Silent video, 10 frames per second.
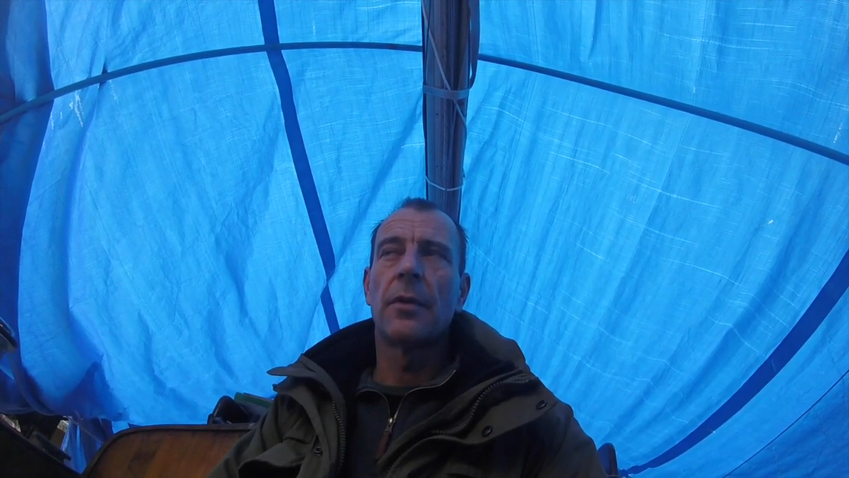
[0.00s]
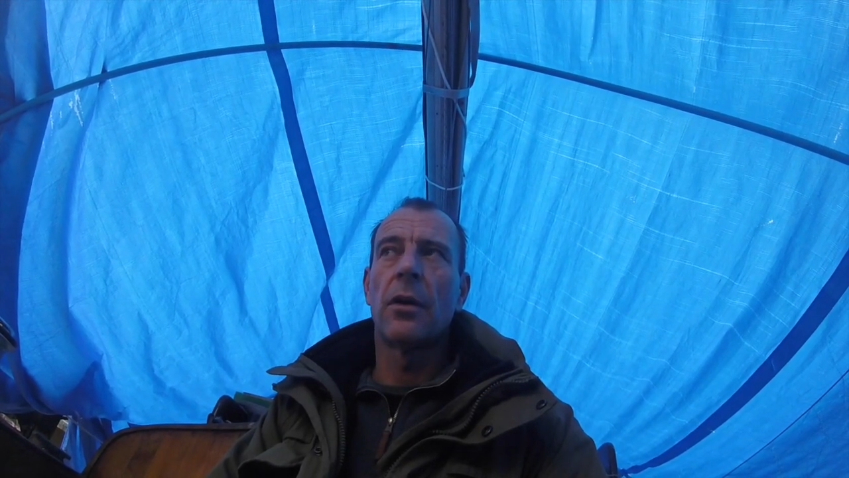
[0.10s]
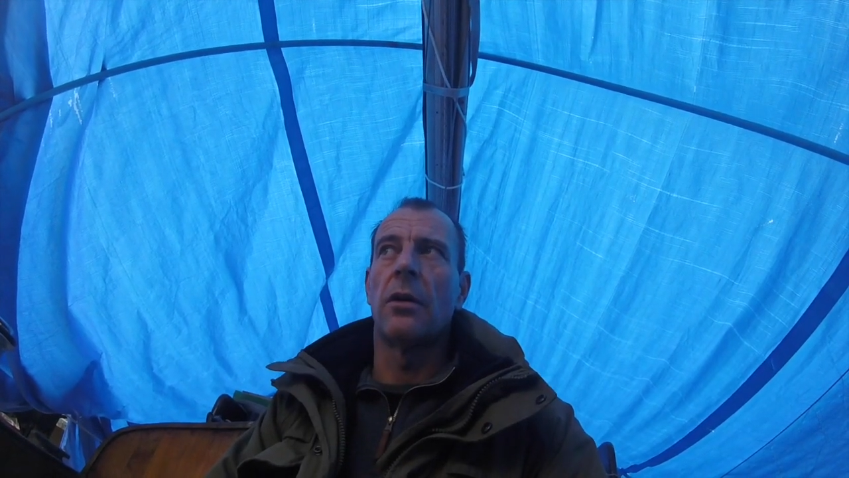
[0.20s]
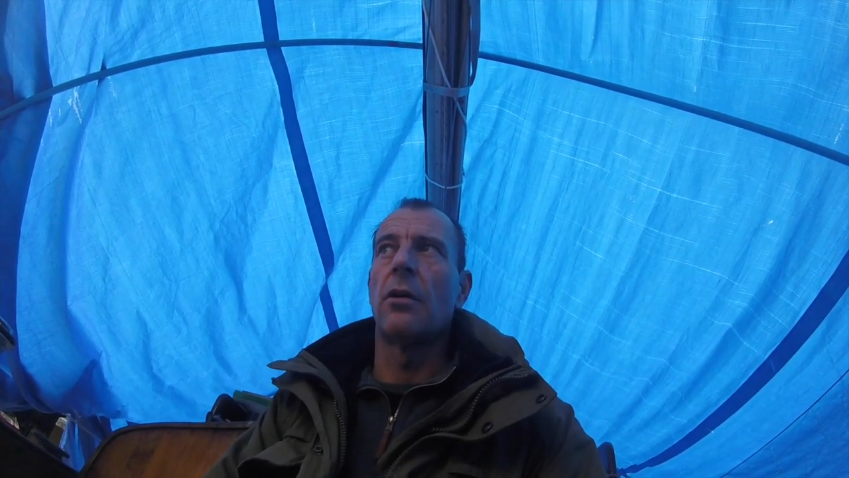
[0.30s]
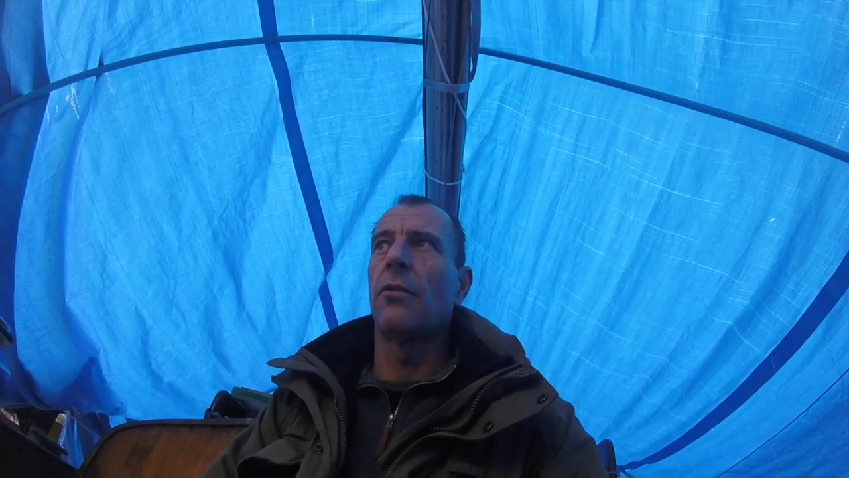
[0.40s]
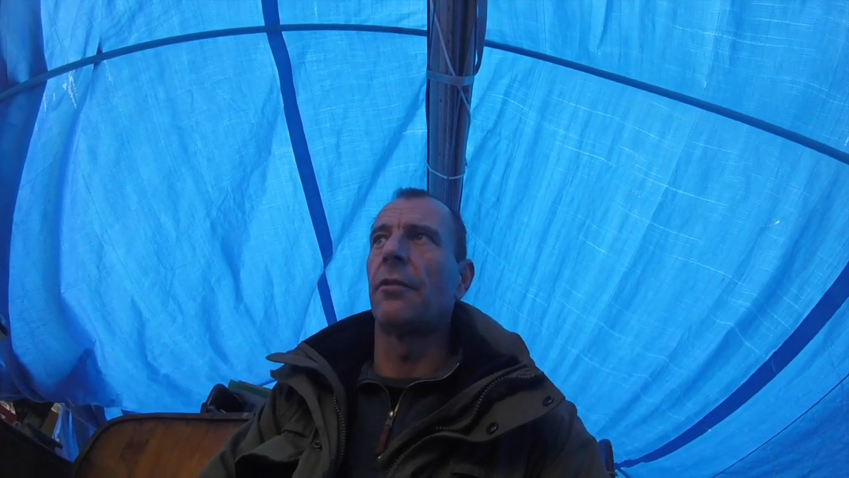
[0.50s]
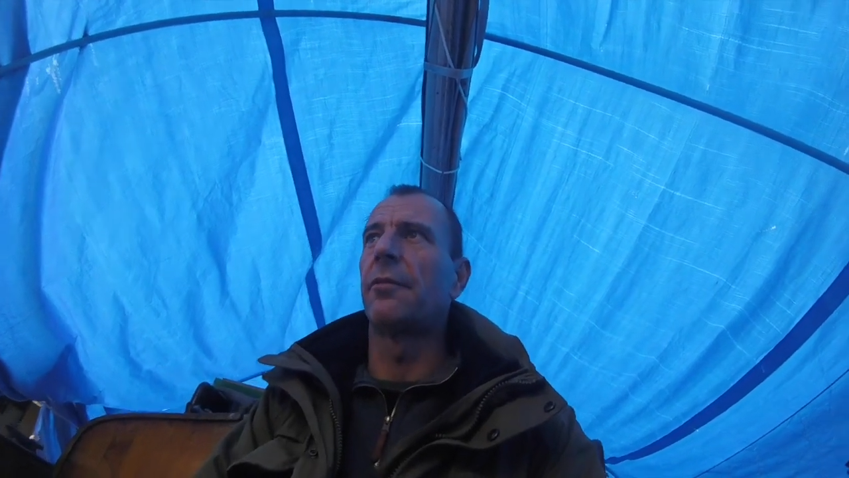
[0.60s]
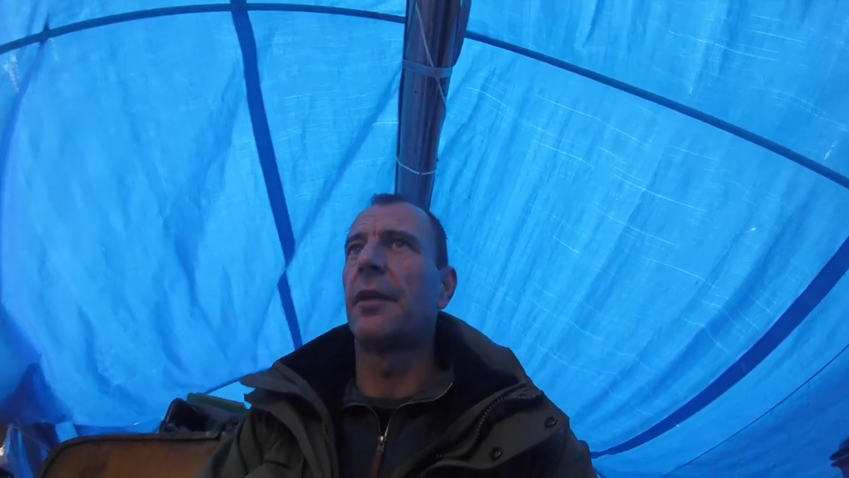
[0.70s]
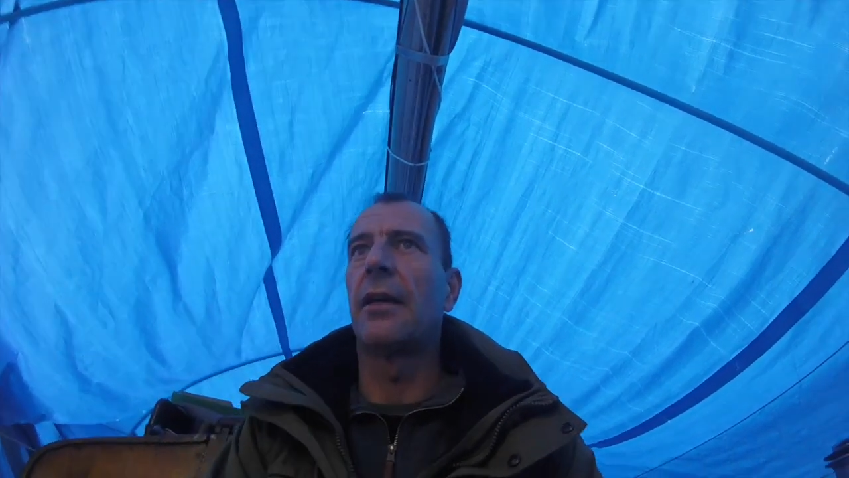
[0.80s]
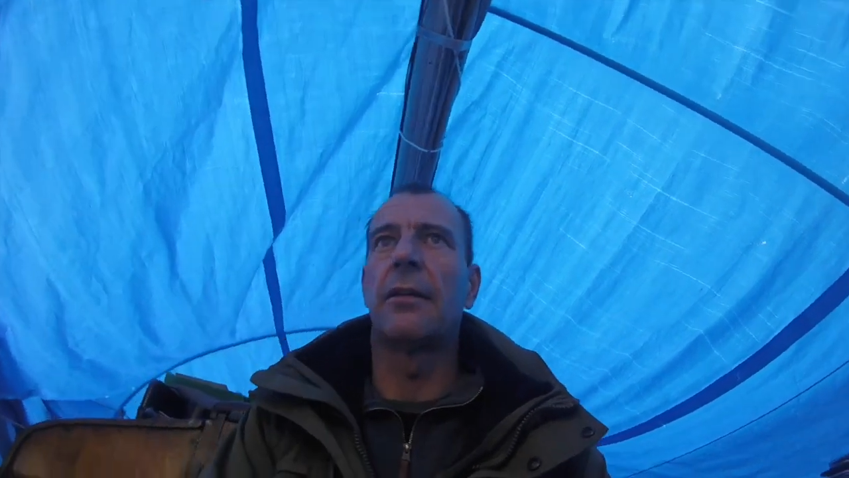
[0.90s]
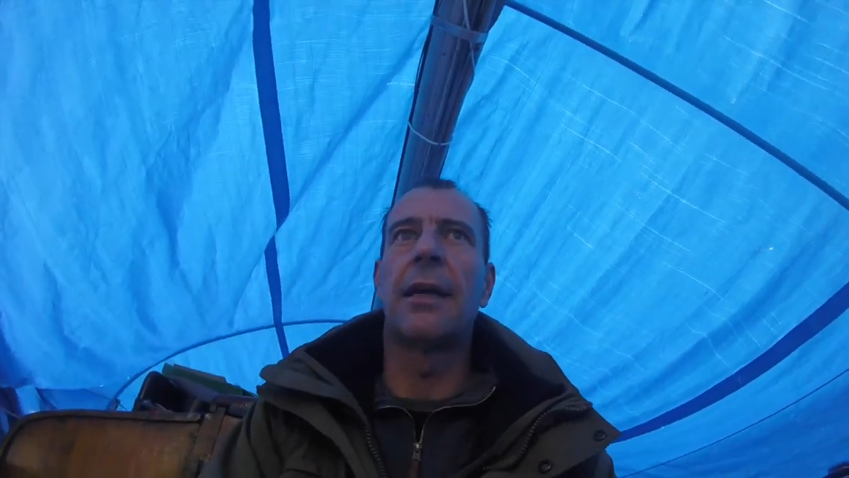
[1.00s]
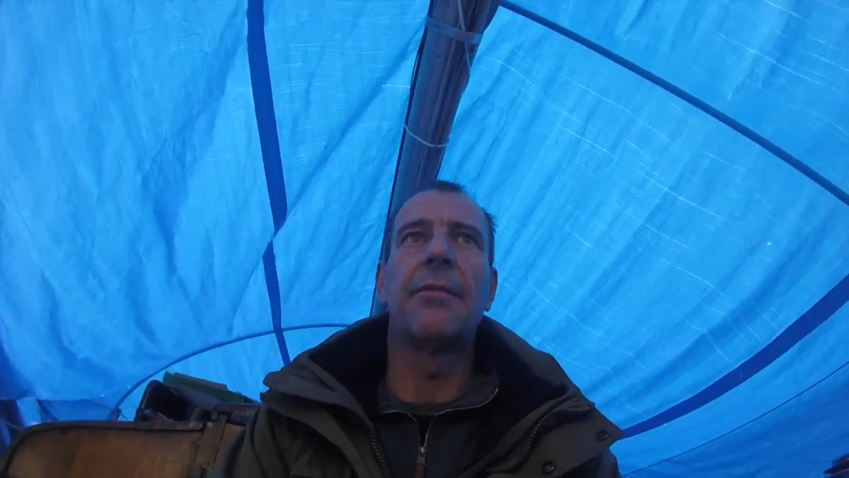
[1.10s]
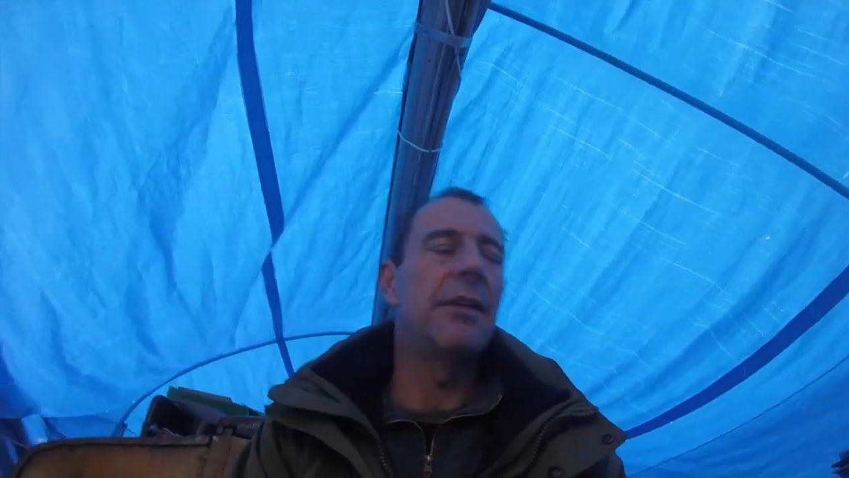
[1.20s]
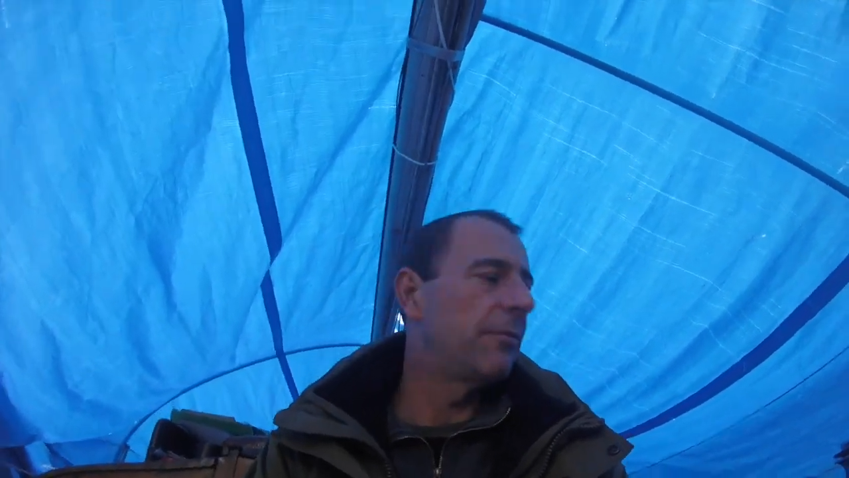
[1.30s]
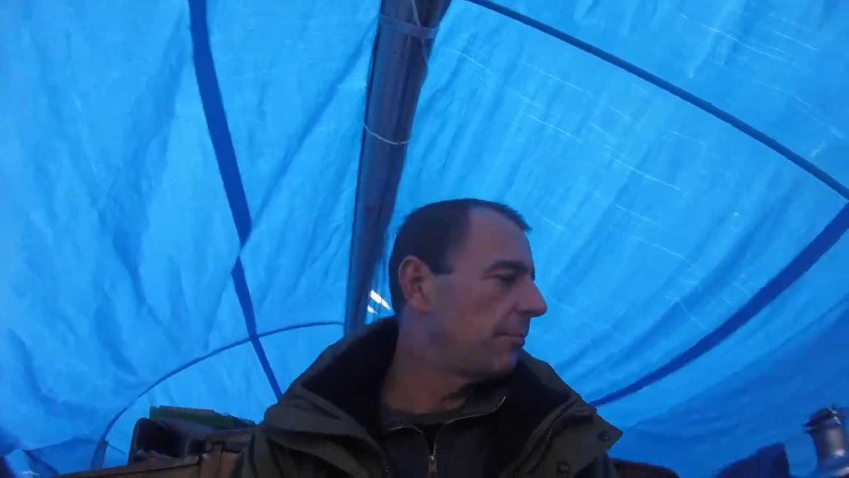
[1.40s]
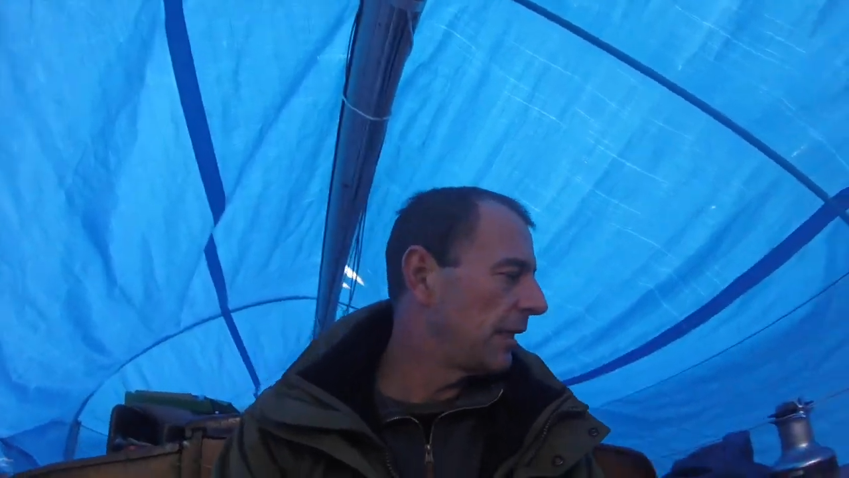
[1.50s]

I often feel like I haven't even